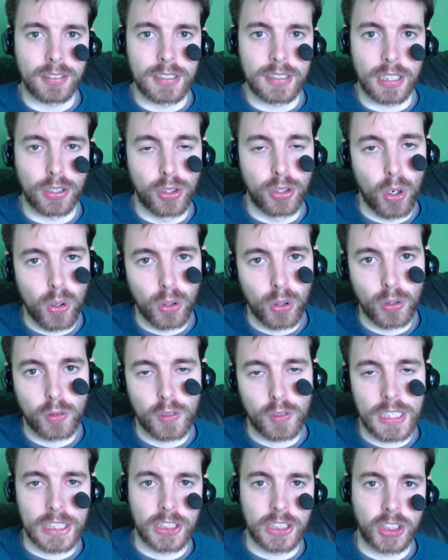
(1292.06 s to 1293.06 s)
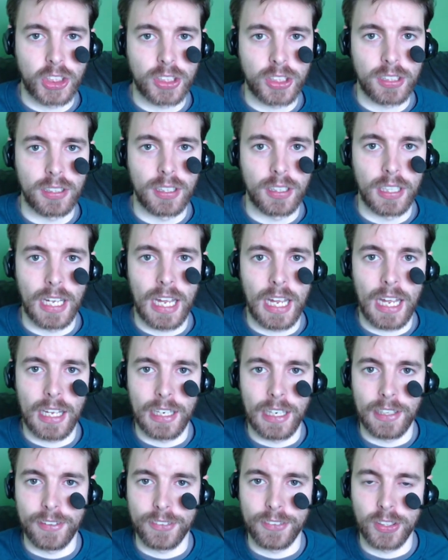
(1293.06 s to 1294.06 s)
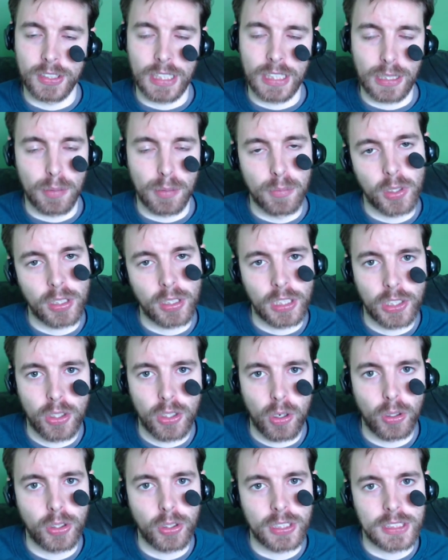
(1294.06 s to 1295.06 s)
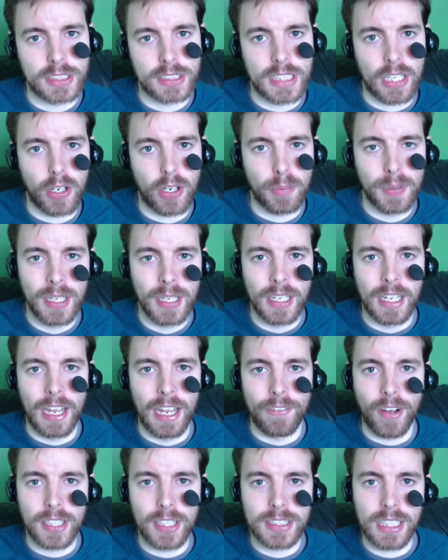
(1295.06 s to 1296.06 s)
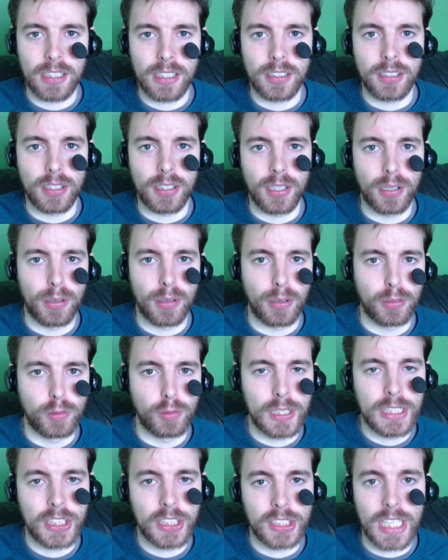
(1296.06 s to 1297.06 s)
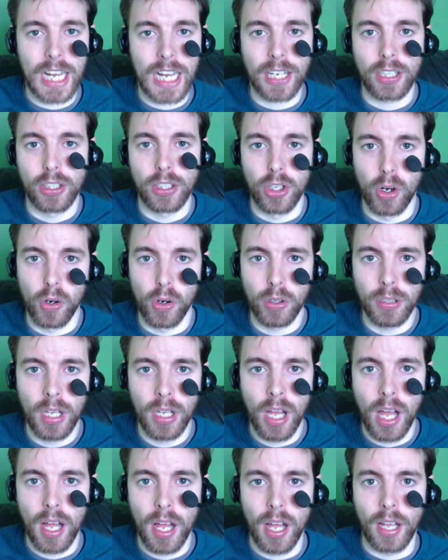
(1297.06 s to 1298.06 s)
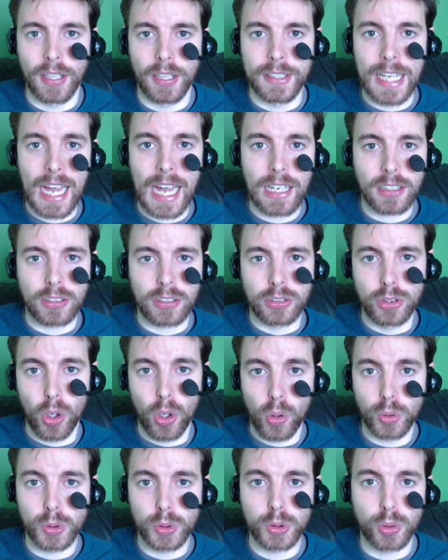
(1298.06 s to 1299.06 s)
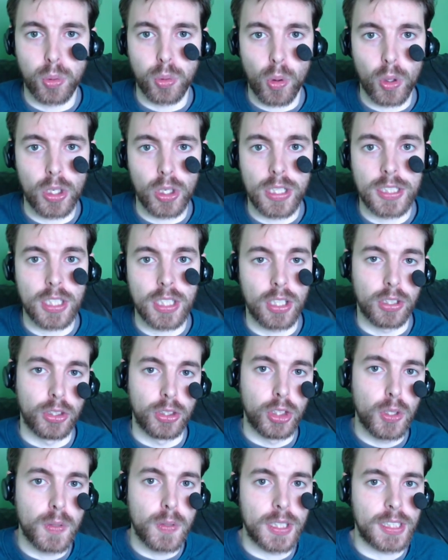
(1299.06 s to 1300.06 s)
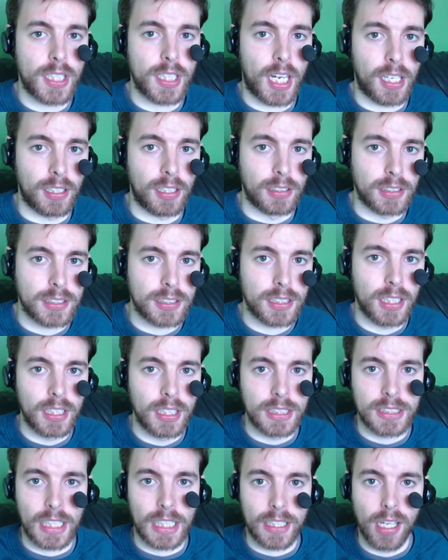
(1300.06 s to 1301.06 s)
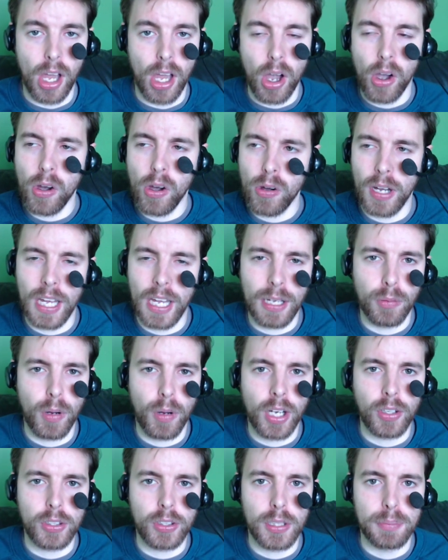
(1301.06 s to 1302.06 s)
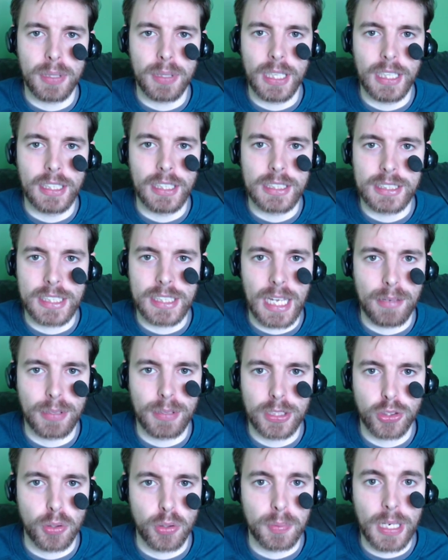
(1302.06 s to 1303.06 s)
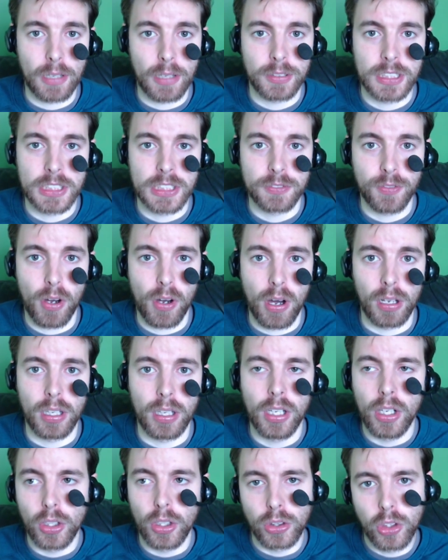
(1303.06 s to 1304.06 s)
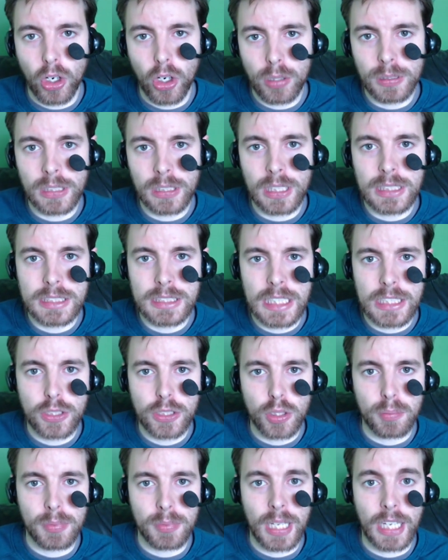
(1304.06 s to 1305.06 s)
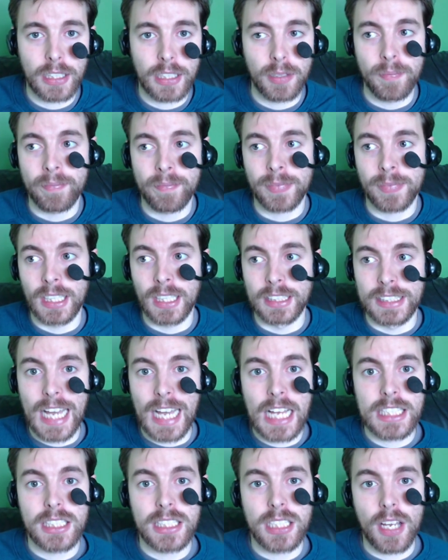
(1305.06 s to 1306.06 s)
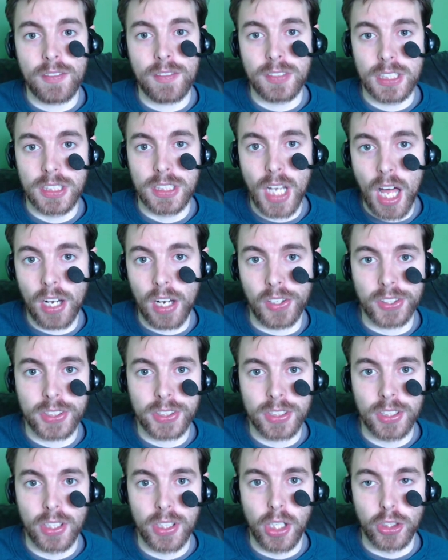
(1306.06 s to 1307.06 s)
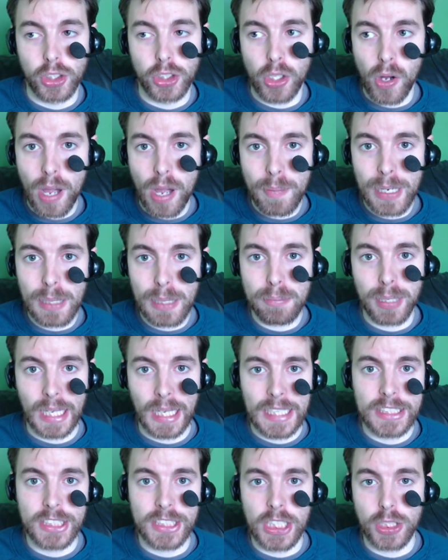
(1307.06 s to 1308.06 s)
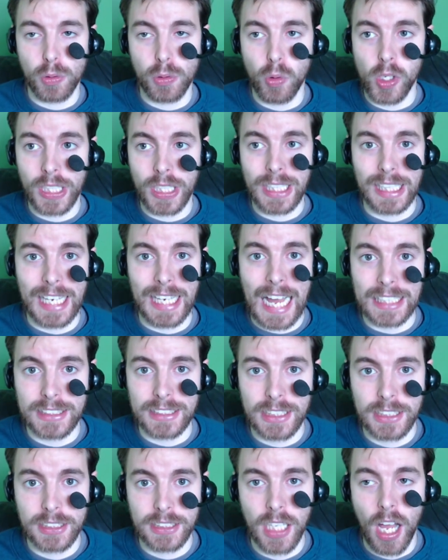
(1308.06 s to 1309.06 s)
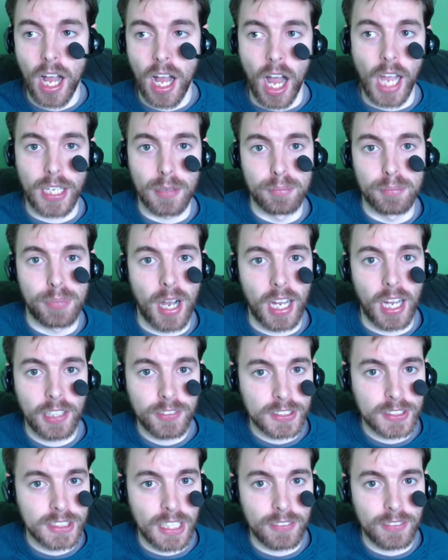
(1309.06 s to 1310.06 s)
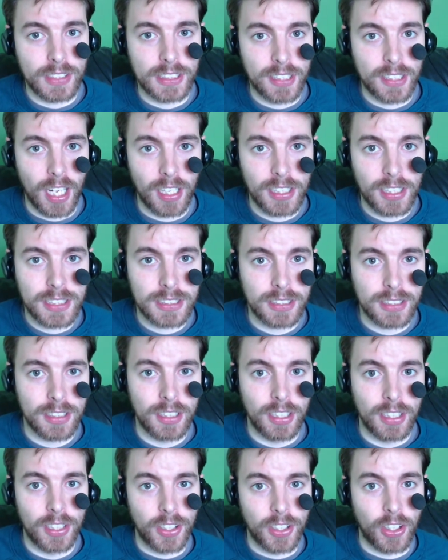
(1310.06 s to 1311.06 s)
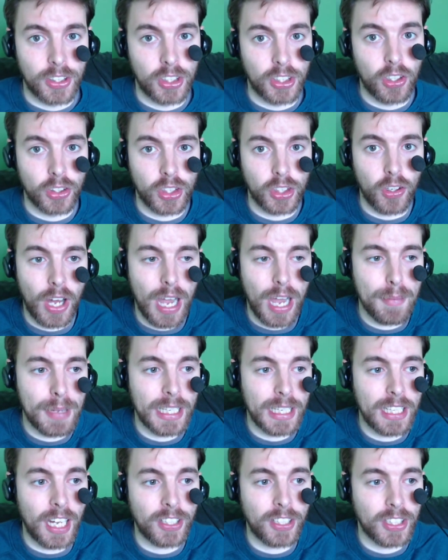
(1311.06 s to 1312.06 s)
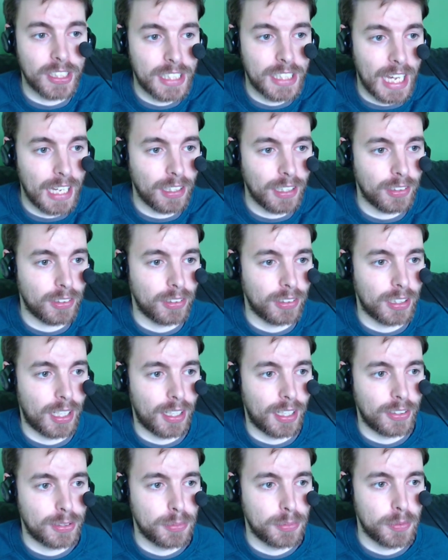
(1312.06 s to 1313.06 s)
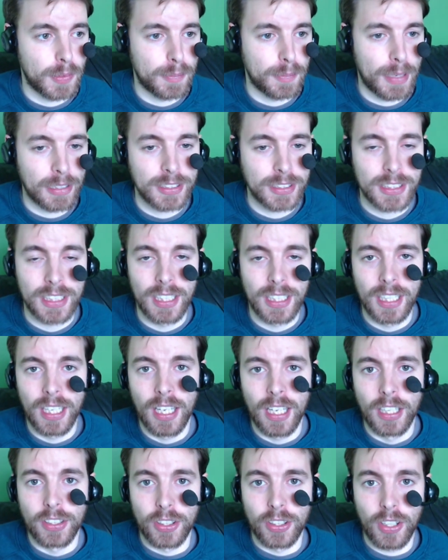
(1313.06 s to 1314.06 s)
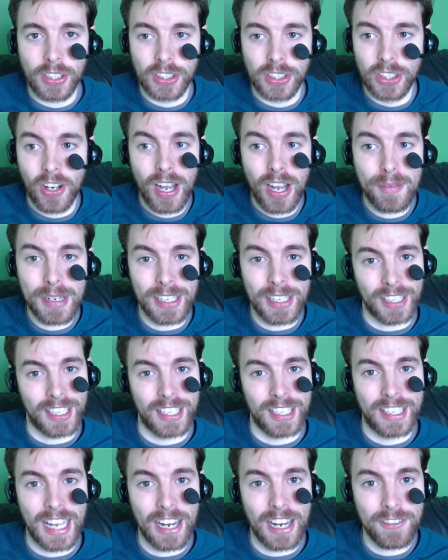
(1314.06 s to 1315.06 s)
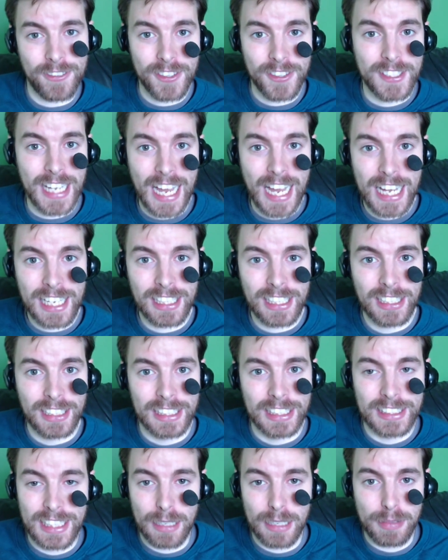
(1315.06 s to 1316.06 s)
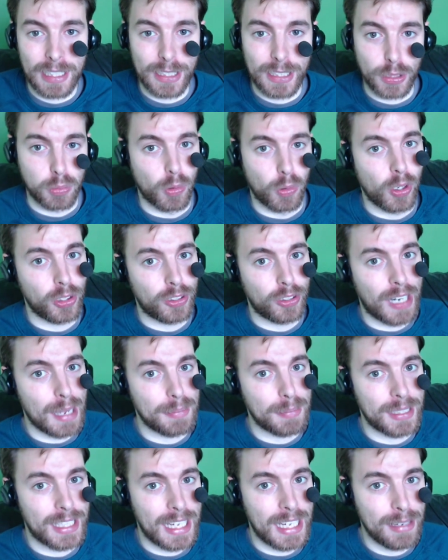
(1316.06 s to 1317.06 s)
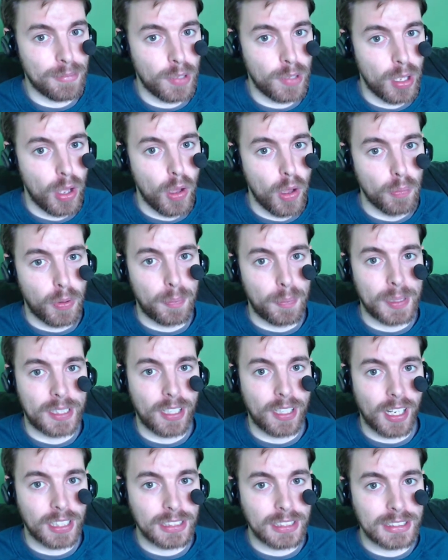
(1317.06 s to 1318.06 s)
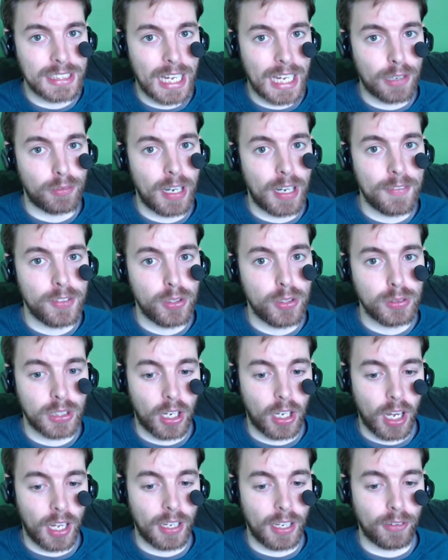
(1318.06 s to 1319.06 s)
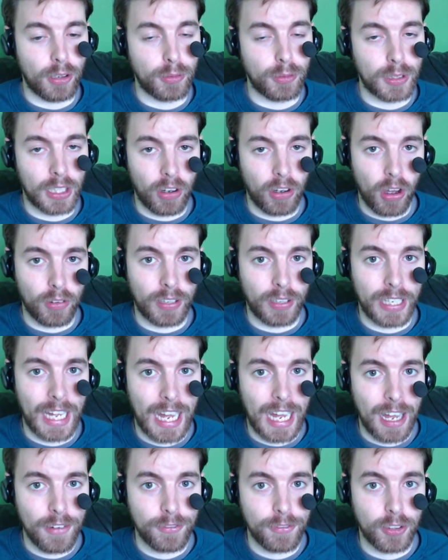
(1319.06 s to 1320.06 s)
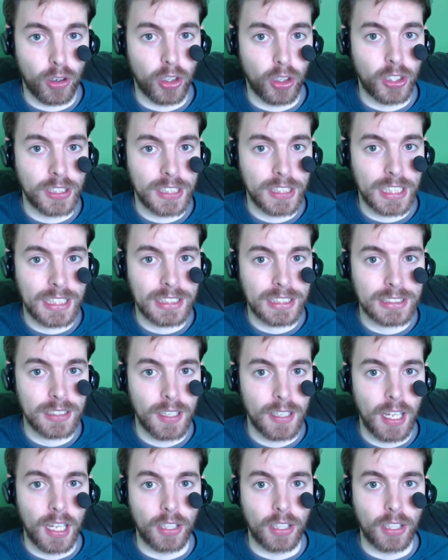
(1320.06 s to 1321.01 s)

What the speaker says: the goal reached, there's like a monthly goal you can set up. If I was able to reach that goal, that goes towards newer titles. It's like, oh hey, why don't you play this game that's coming out this fall? Normally I'll say something like, that's $70. Do you know how many PlayStation 1 classics I can buy for $70? You know, do you know how many I could get? Hold on, I just moved my mouse. Do you know how many I could get for that instead of playing this one crappy game? But because that revenue I would already have for other things,